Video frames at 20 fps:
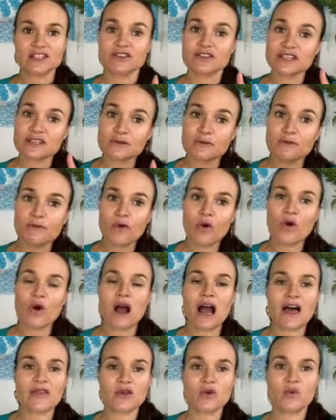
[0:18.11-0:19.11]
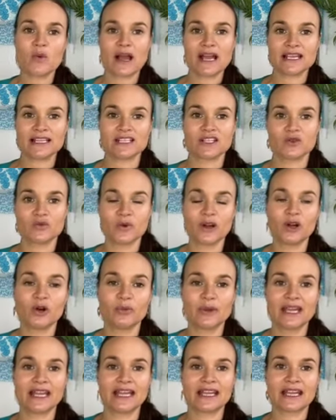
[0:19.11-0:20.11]
So there's four other ways to
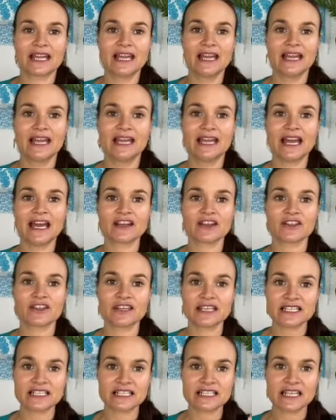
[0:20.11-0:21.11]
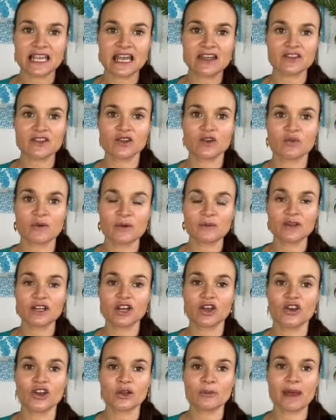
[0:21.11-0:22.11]
well-being. And I think together, when we
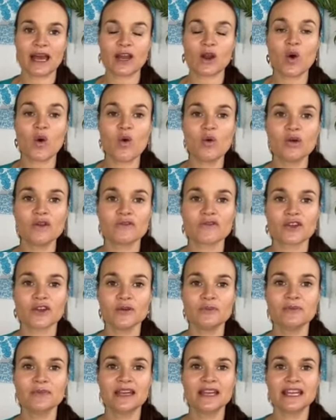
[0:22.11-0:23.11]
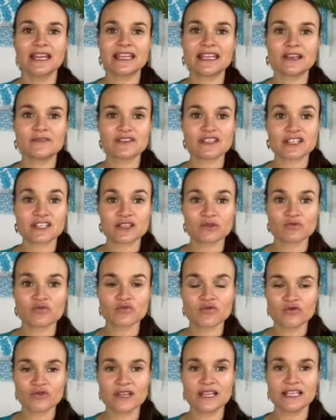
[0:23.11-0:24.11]
learn about all of them, it gives us
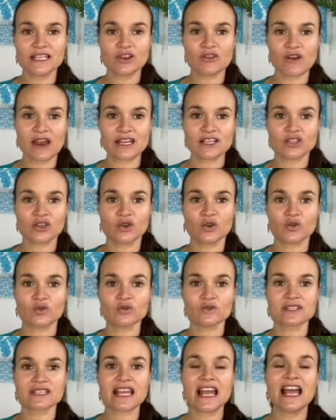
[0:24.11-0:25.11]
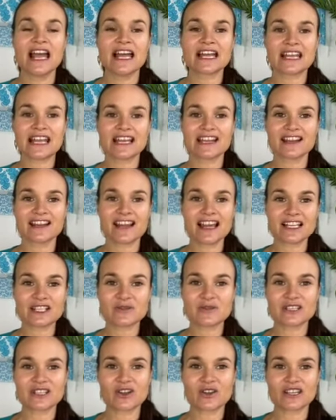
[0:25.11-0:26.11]
some really great tools. Again, I'd like
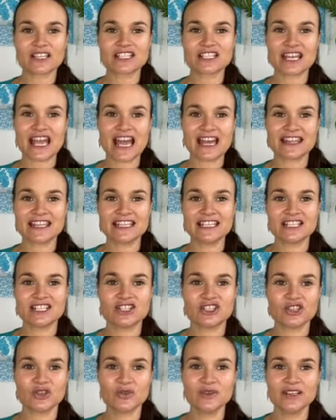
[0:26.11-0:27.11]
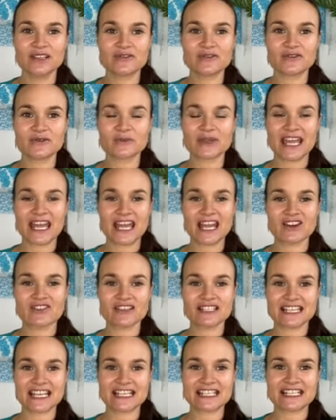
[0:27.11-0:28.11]
to acknowledge Kathy Stewart from
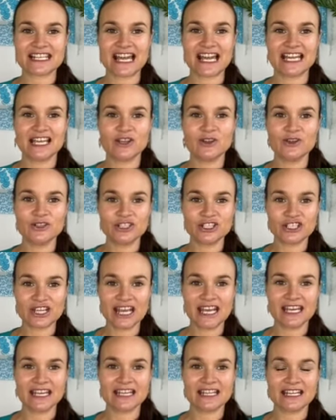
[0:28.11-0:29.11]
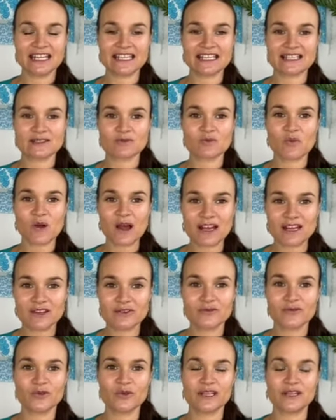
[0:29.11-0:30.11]
Carers SA, who shared this
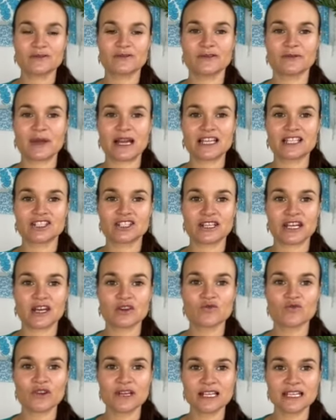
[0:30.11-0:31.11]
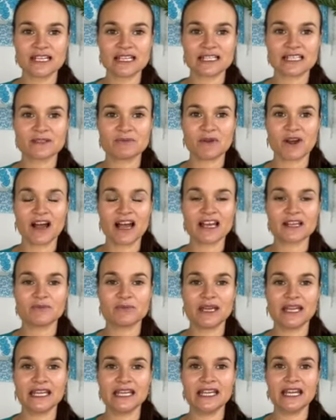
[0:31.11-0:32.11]
wonderful information and really inspired
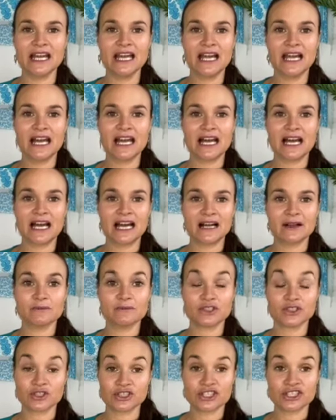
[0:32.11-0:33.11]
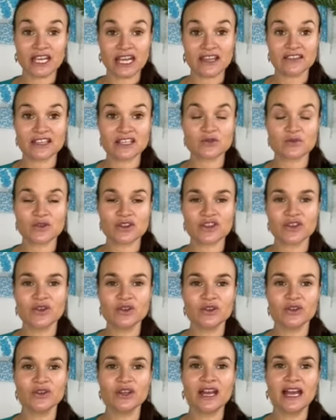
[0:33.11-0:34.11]
me to share this with
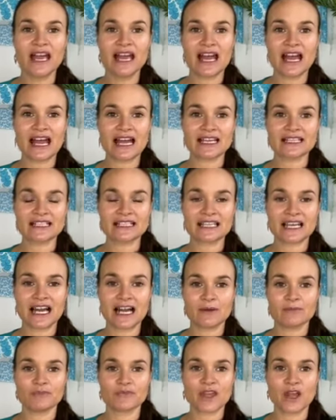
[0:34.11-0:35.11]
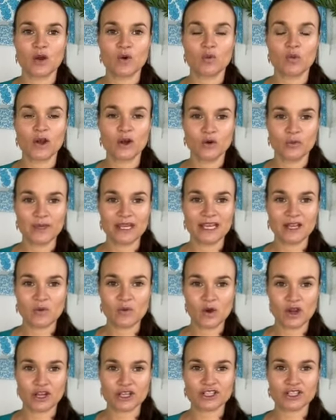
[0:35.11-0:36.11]
you at a well-being
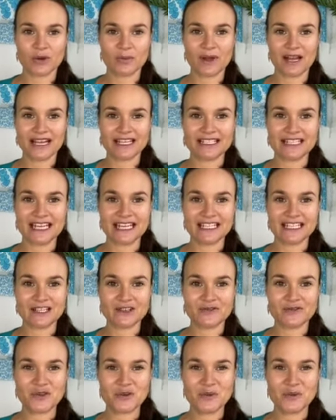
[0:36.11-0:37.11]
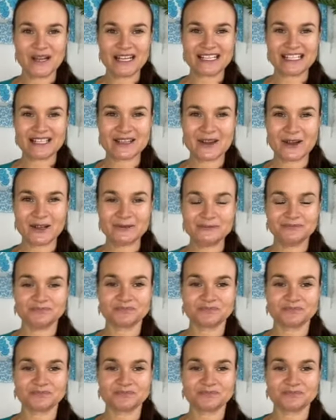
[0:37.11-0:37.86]
workshop I attended a few weeks ago.